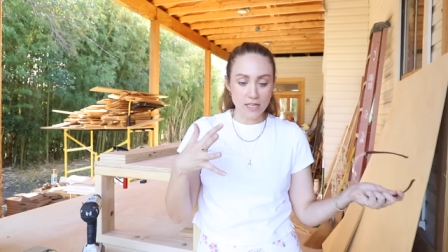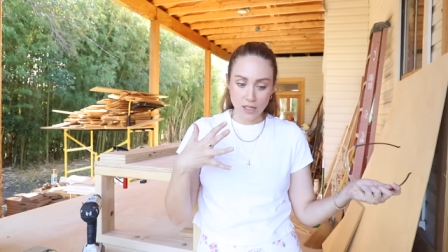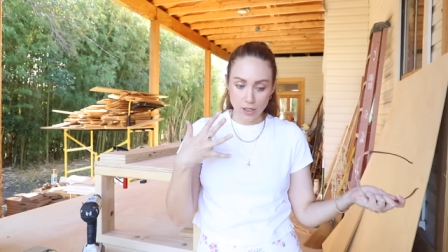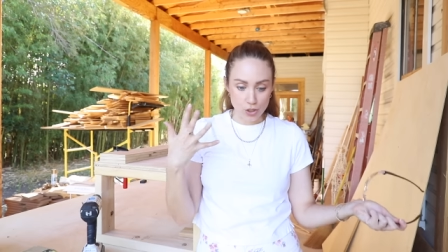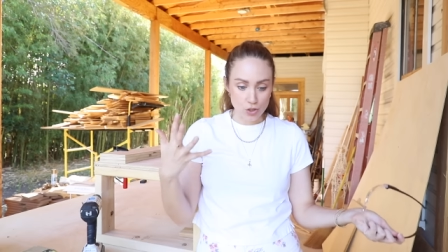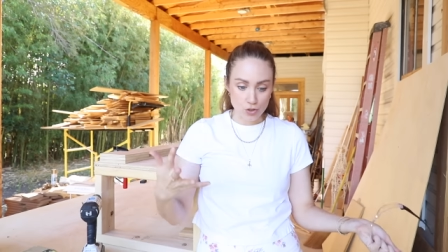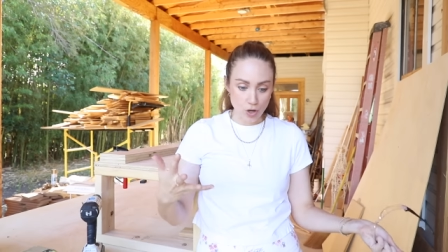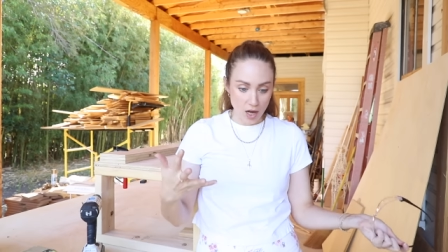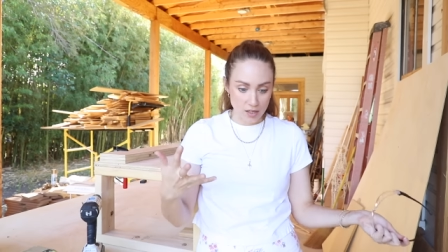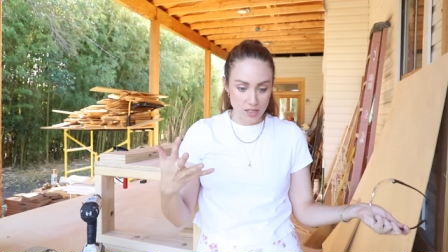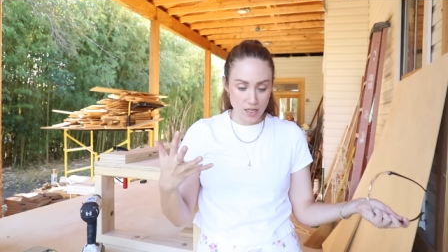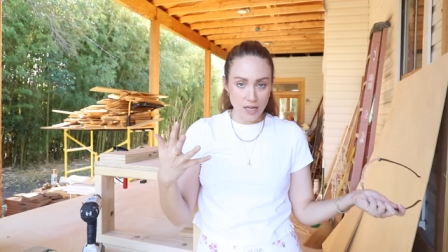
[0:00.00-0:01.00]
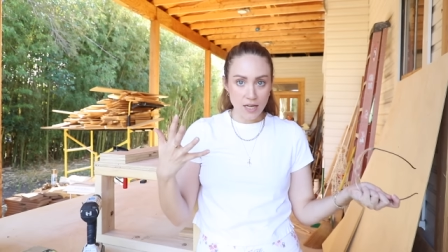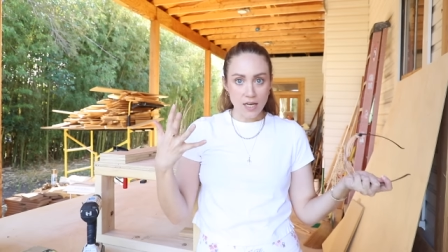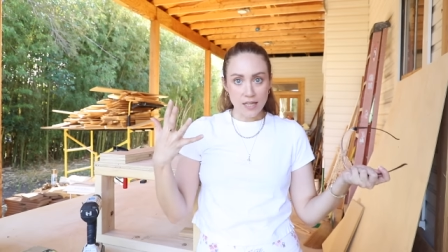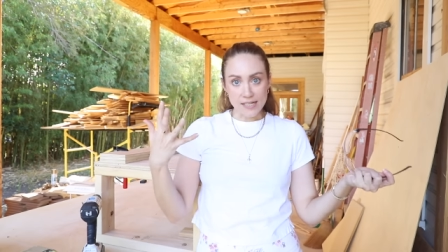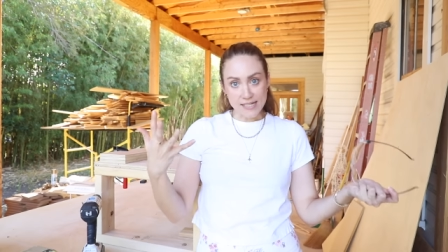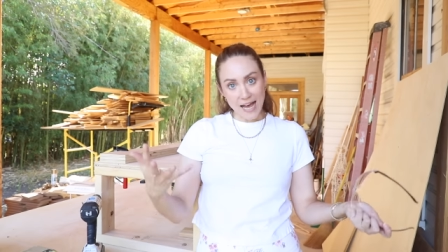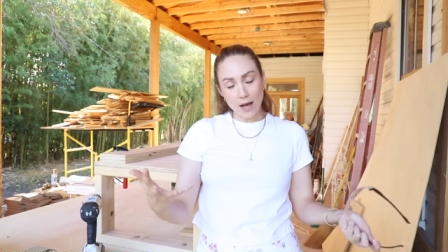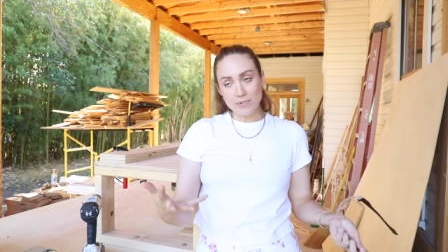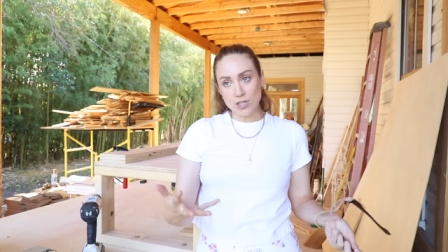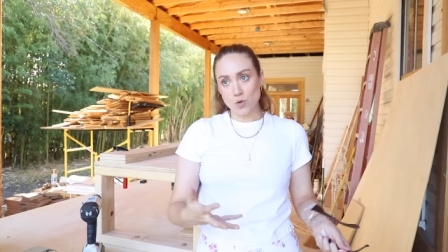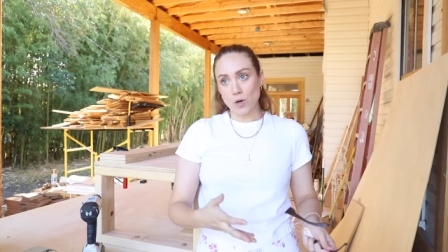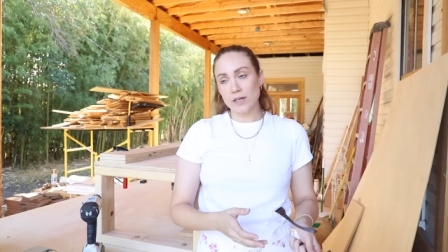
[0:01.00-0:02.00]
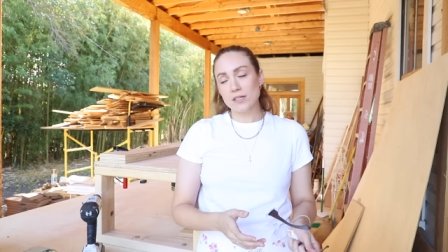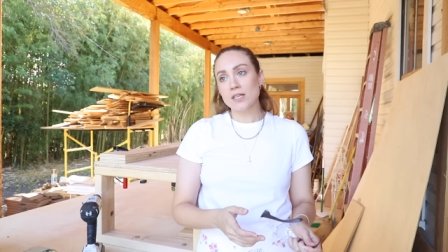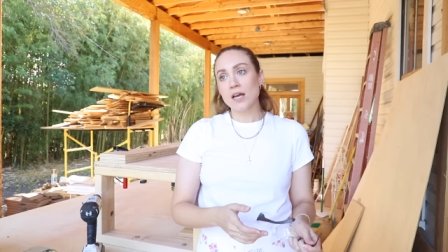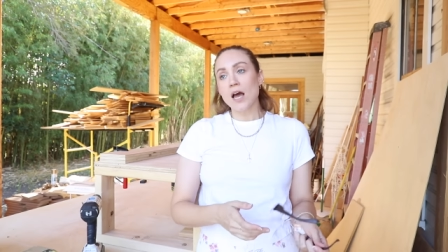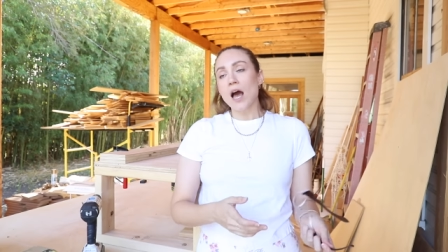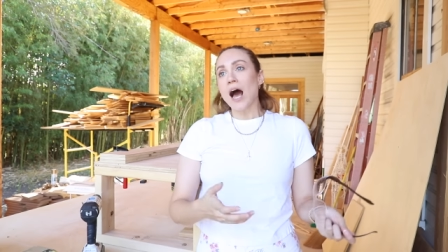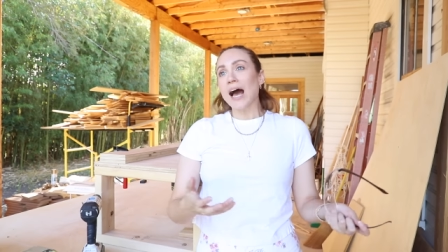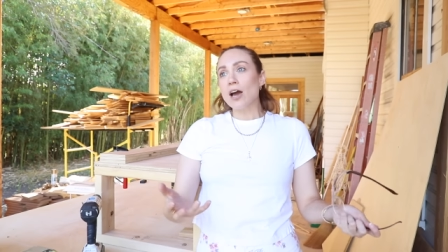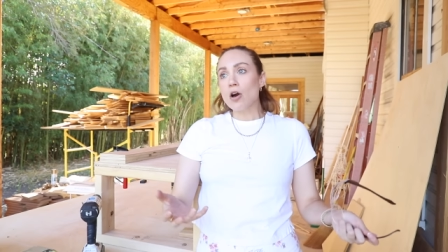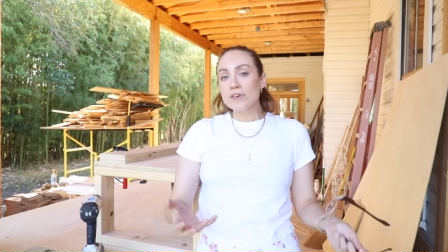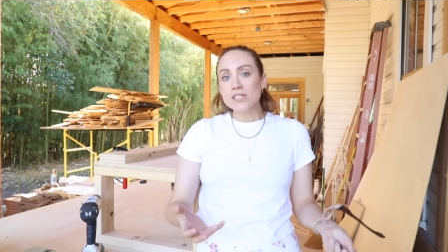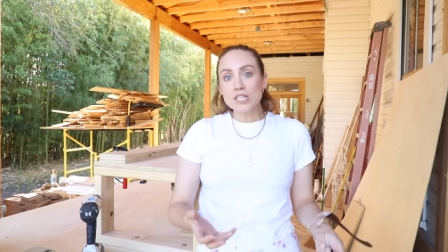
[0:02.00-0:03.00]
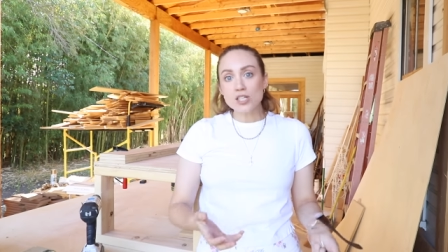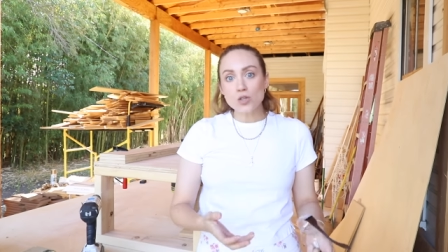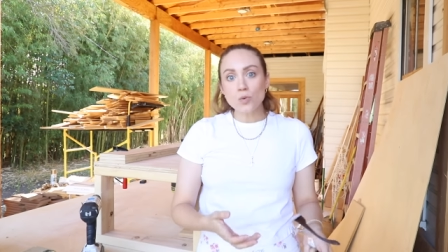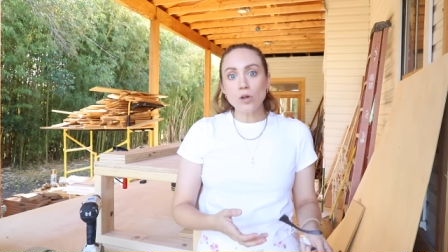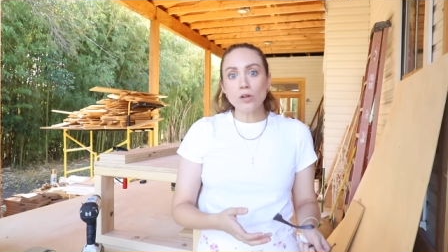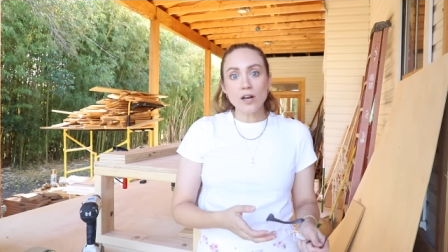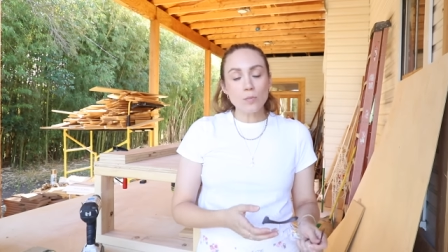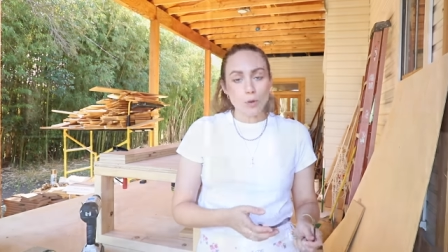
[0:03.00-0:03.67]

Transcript: going to construct these cabinet doors. I obviously do a lot of